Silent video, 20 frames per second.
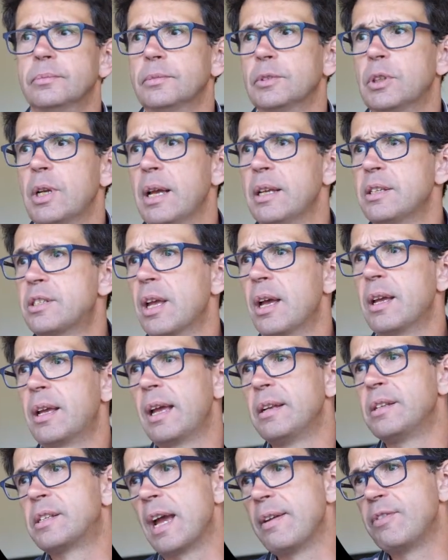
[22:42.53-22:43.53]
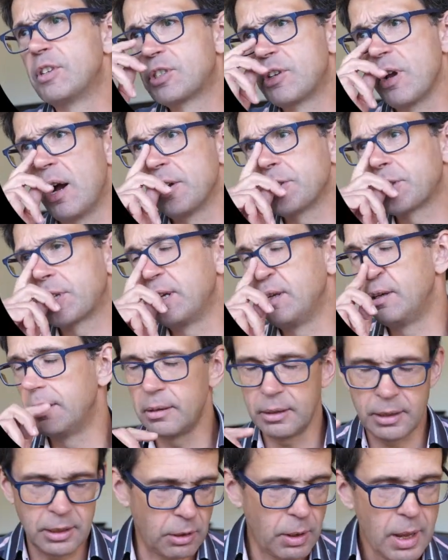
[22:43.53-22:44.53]
Okay, again, David's
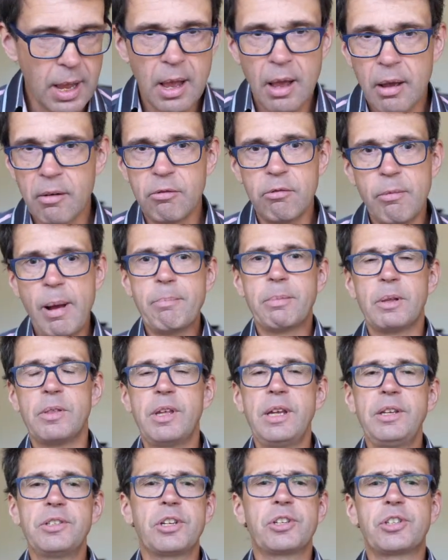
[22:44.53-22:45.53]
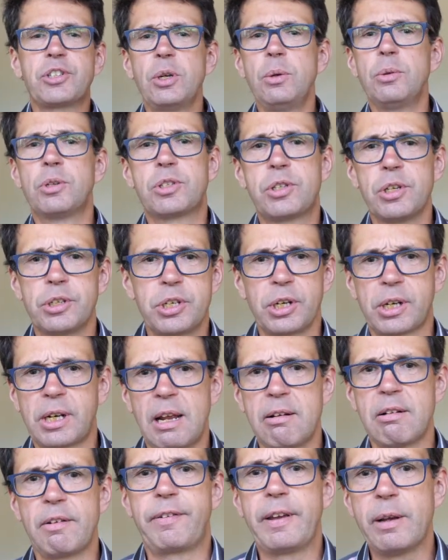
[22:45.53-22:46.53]
asking, you know, remember these are suits that de
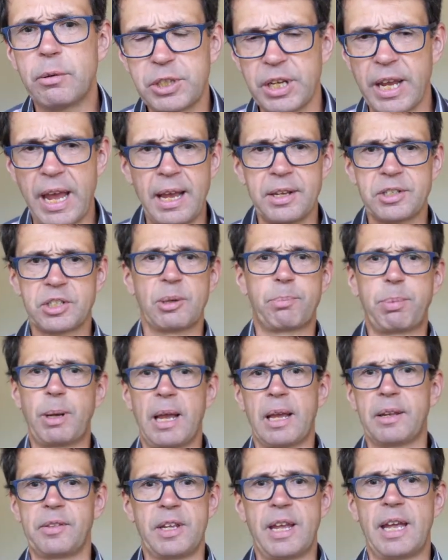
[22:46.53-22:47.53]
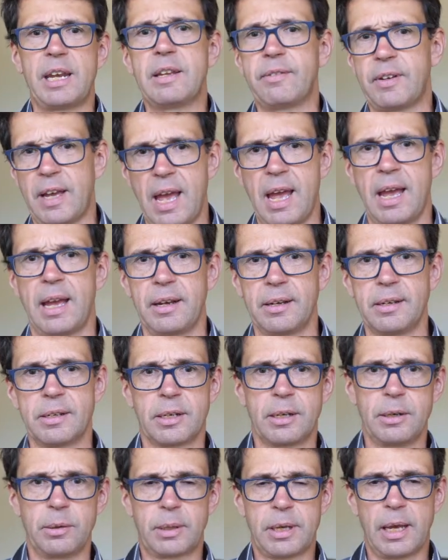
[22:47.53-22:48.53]
Cleyre feels he has to play at the end of a
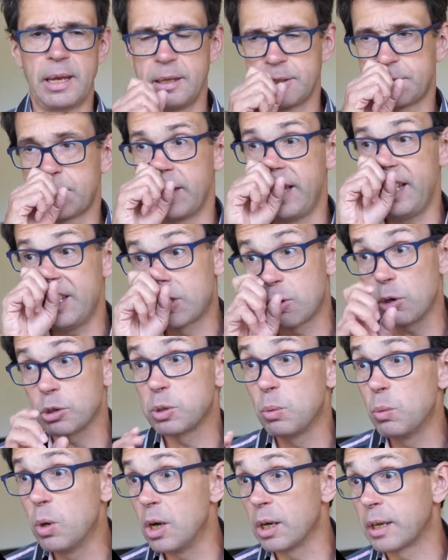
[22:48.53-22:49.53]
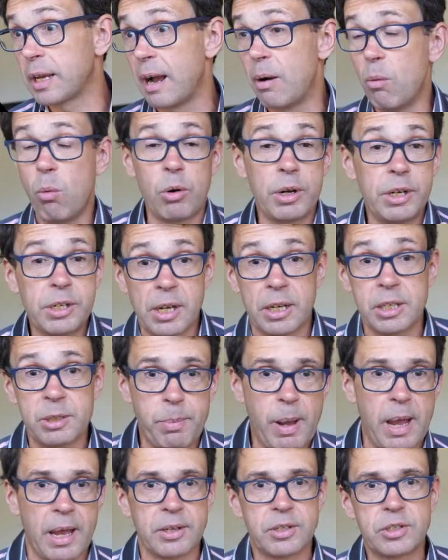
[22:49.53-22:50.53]
hand. Okay, so he's got to work out what he does
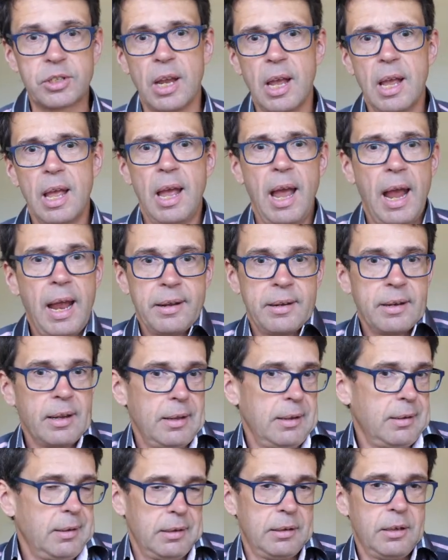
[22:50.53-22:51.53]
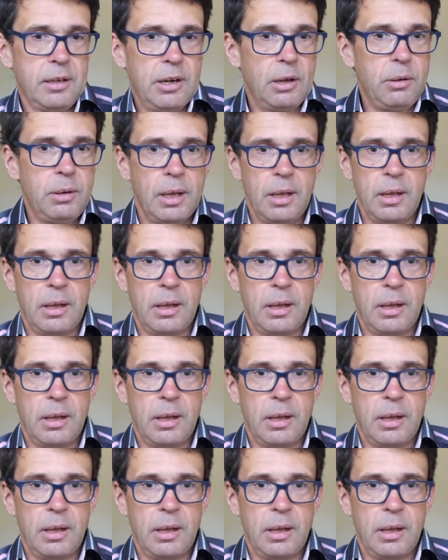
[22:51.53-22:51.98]
best, and you know,